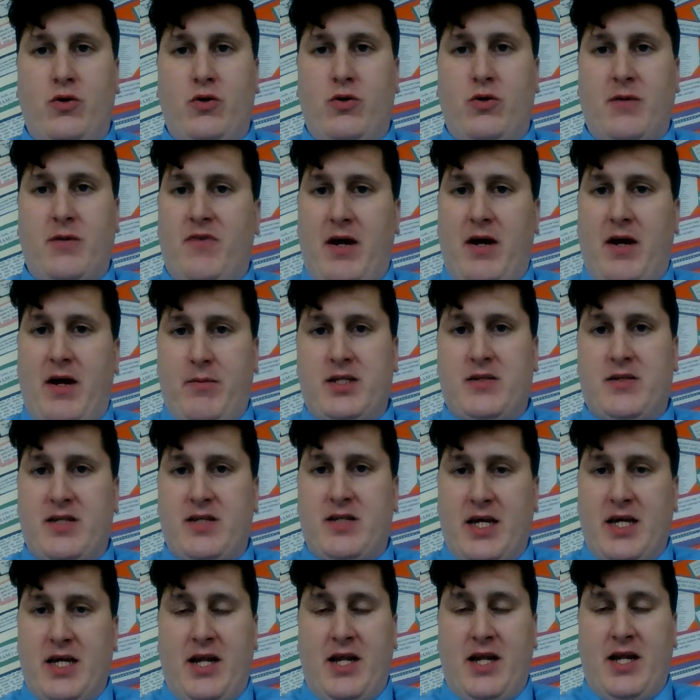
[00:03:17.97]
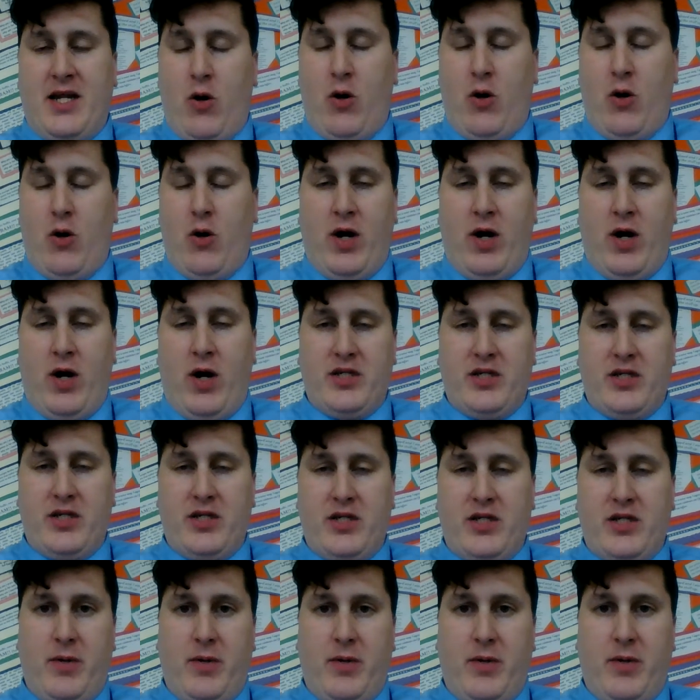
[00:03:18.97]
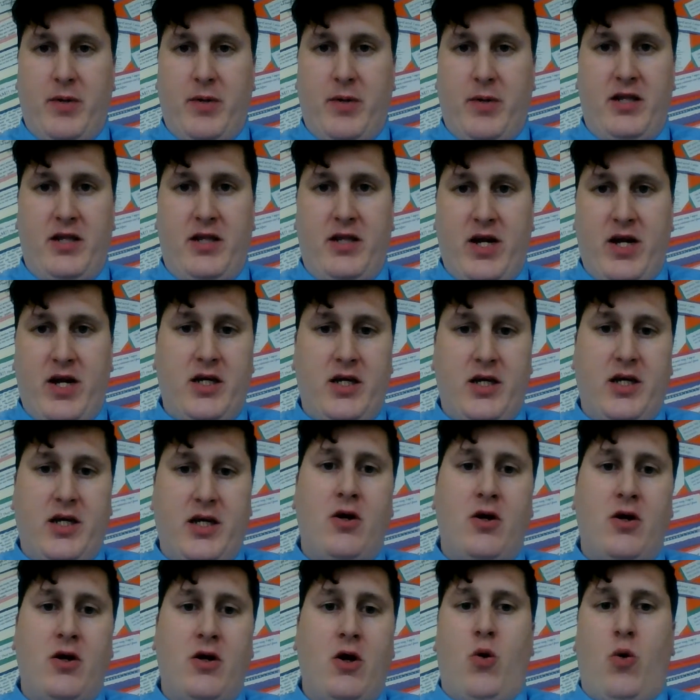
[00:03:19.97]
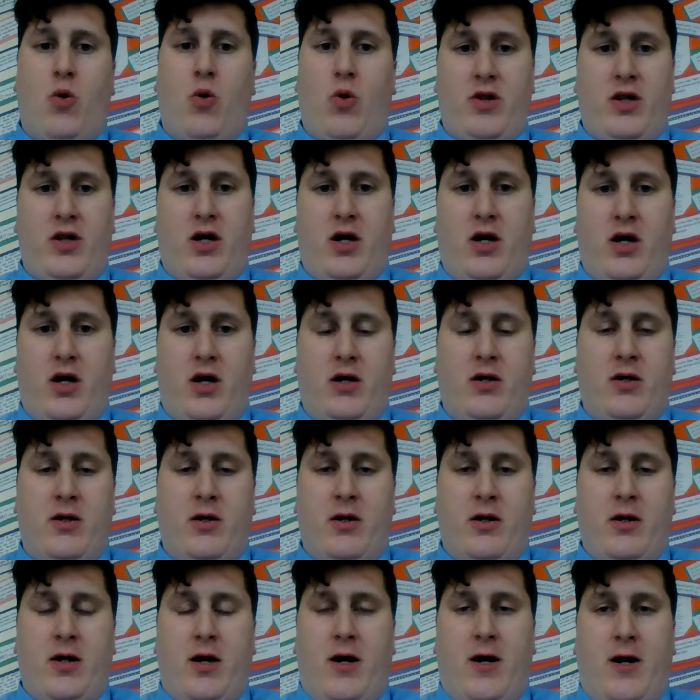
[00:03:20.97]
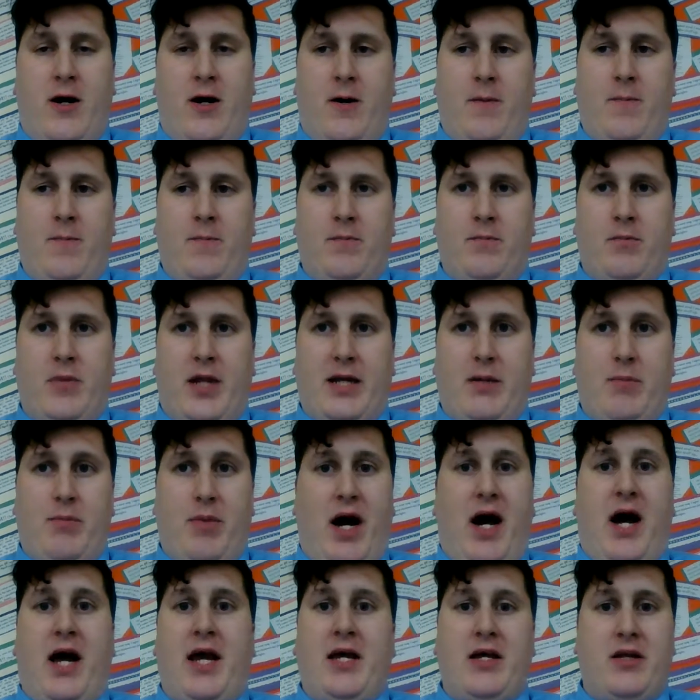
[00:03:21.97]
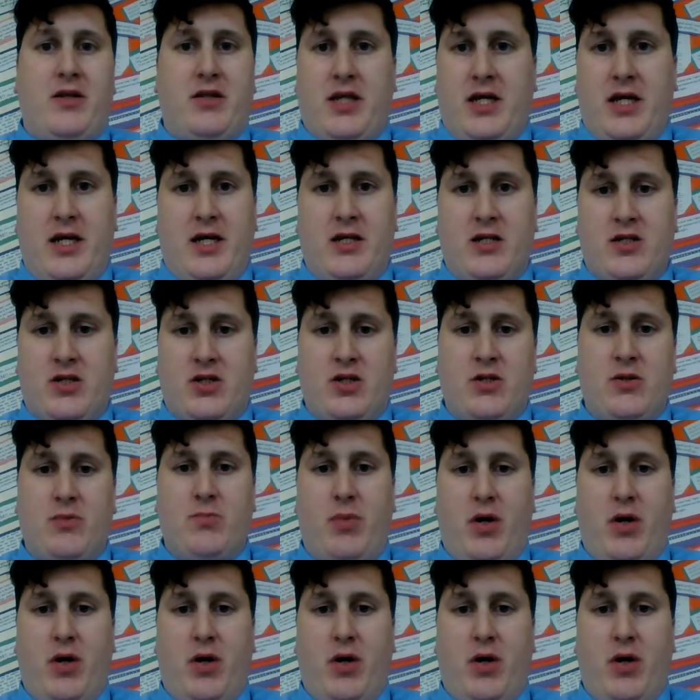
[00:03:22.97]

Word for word: some families have said they don't want to participate in the fundraising or the um, like buying things,